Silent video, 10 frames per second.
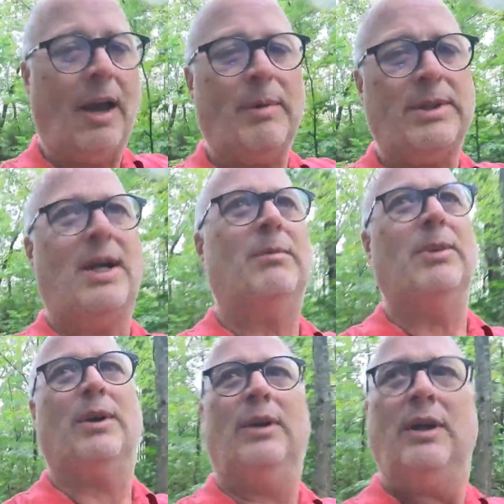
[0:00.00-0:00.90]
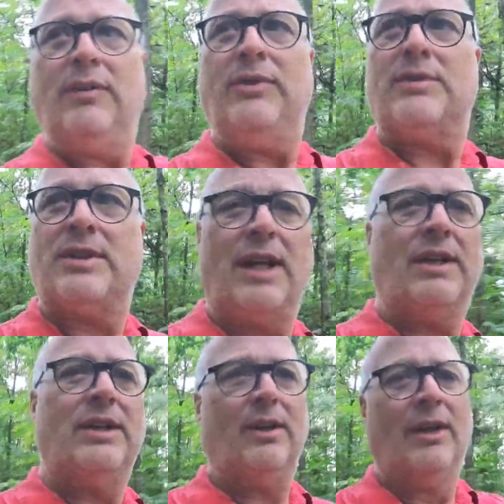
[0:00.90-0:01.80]
Comment down below if you
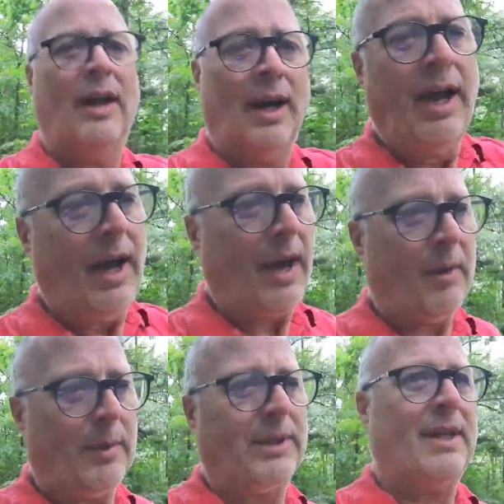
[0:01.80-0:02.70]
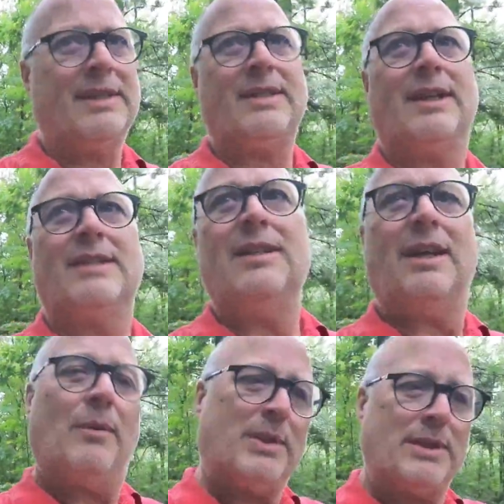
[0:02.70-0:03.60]
stayed here and what that site
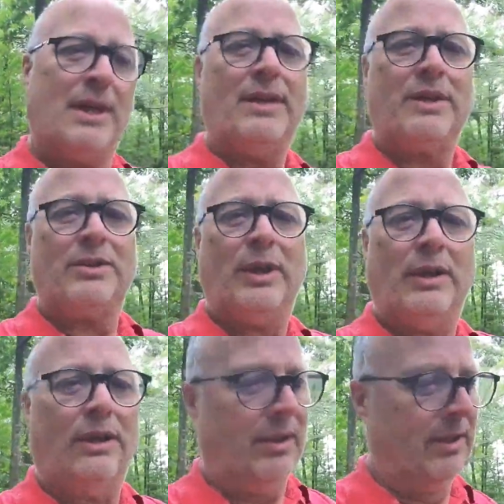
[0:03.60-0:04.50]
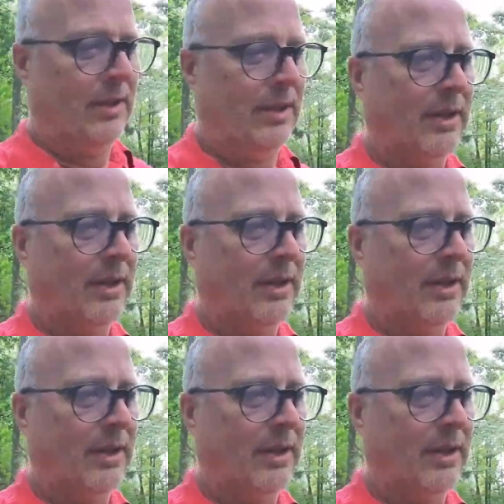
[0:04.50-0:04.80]
is like and what's down that trail.